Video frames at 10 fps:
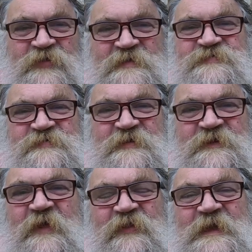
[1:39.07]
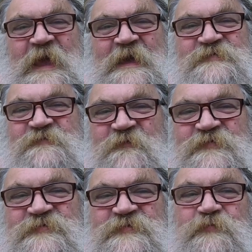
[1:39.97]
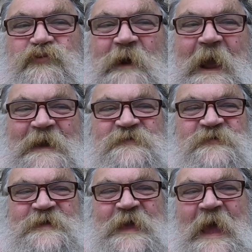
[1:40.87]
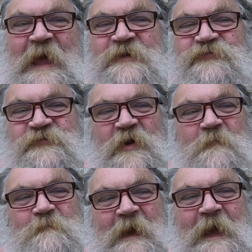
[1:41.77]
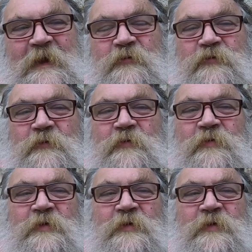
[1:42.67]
this is another case of a sprat to catch a mackerel.